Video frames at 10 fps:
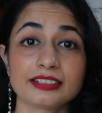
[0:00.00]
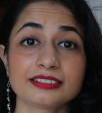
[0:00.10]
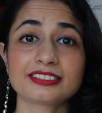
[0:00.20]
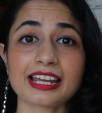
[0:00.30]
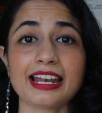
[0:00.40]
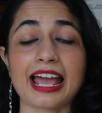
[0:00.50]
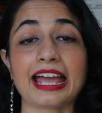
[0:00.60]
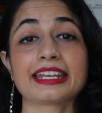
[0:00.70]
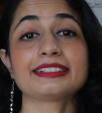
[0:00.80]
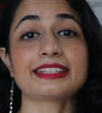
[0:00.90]
third style
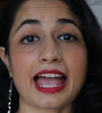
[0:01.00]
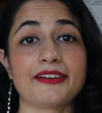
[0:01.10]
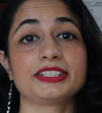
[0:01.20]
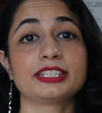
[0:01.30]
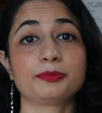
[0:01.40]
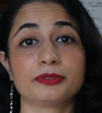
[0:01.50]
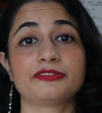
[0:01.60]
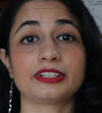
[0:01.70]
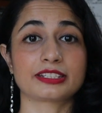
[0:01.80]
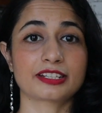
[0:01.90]
hack is having the
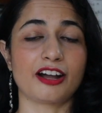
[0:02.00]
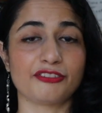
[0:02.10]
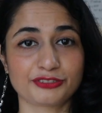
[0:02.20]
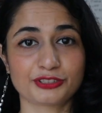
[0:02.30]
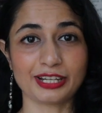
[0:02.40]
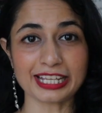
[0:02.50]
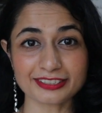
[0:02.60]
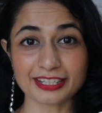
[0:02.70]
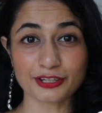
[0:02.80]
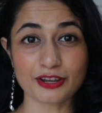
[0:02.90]
perfect cuff. So
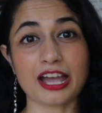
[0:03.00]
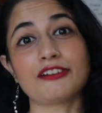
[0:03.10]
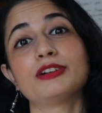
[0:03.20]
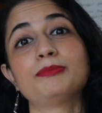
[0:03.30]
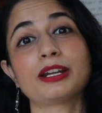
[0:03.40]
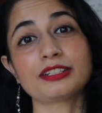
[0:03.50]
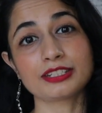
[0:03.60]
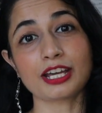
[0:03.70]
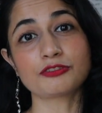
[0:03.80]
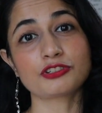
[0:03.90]
let's say you have a
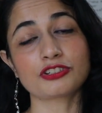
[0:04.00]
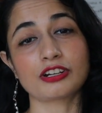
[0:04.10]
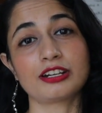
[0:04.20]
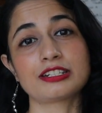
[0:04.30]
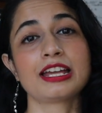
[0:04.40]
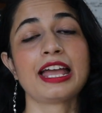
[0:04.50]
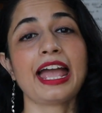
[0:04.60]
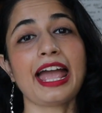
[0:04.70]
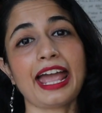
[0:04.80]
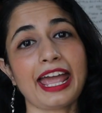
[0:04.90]
button-down shirt
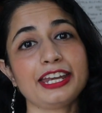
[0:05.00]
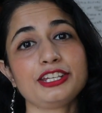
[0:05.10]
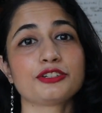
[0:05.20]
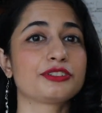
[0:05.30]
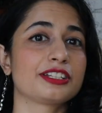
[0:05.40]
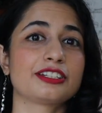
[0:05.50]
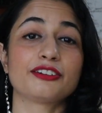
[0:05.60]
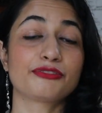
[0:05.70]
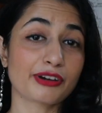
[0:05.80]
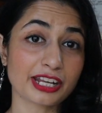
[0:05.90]
and you did
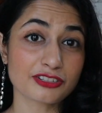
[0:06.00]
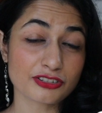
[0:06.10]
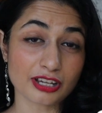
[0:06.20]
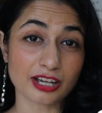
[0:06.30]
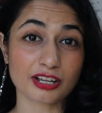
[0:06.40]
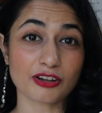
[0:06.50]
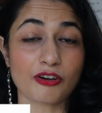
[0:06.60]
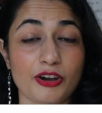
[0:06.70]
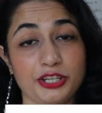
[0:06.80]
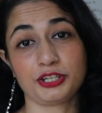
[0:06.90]
a French tuck,
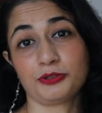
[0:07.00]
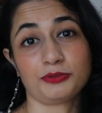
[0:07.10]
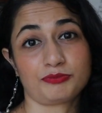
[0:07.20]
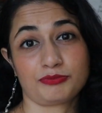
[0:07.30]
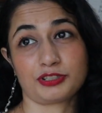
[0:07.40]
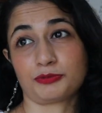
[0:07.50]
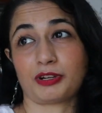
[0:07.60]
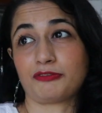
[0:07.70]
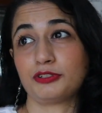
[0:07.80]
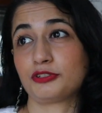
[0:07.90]
or you just
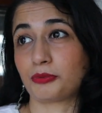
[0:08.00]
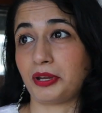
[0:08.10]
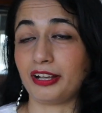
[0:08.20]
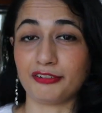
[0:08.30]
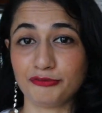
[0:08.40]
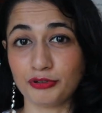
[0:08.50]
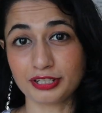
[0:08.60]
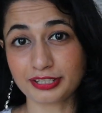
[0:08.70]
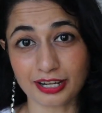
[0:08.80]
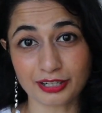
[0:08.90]
prefer doing a
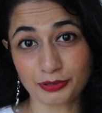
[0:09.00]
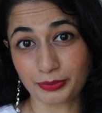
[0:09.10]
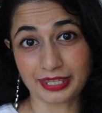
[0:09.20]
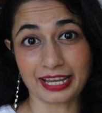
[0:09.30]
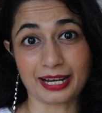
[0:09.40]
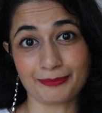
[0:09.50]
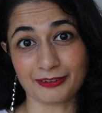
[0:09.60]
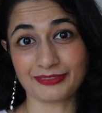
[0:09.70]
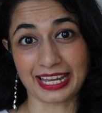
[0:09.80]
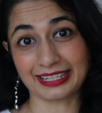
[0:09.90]
full tuck with the help
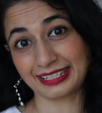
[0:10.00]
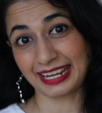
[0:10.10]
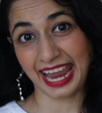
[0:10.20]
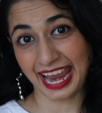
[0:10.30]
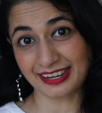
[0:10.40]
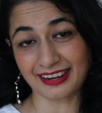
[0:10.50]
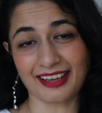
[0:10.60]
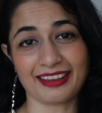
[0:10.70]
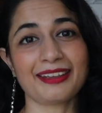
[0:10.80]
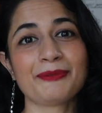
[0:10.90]
of that hair
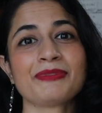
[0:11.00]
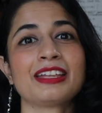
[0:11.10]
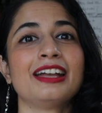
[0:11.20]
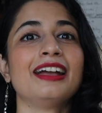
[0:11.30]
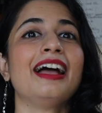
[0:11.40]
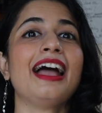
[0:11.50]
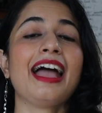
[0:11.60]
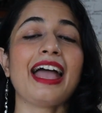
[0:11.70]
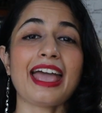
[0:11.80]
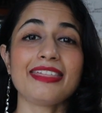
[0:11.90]
tie.
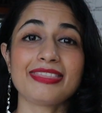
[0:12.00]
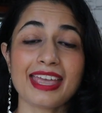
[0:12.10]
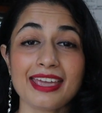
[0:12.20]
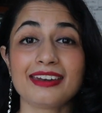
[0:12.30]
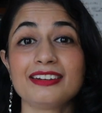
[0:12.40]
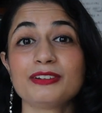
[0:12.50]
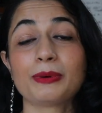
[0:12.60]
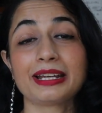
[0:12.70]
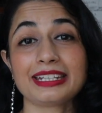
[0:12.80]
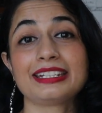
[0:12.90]
And then
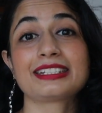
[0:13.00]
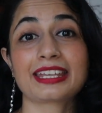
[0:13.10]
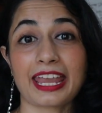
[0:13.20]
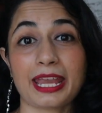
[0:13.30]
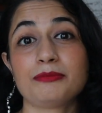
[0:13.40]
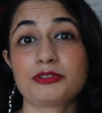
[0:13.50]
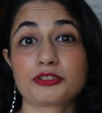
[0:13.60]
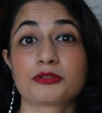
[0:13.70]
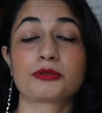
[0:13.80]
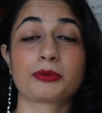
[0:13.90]
when it came
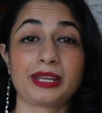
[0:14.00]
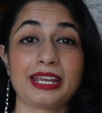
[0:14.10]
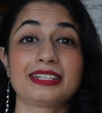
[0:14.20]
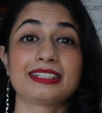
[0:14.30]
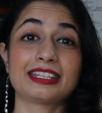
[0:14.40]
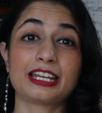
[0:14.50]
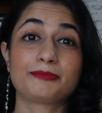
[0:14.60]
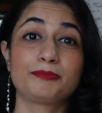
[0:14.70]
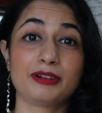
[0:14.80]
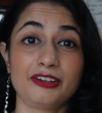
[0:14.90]
to creating
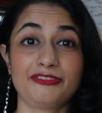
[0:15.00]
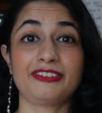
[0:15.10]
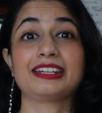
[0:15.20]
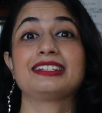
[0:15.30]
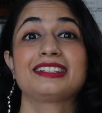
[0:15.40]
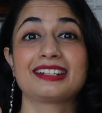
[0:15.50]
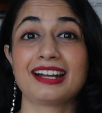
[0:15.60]
that perfect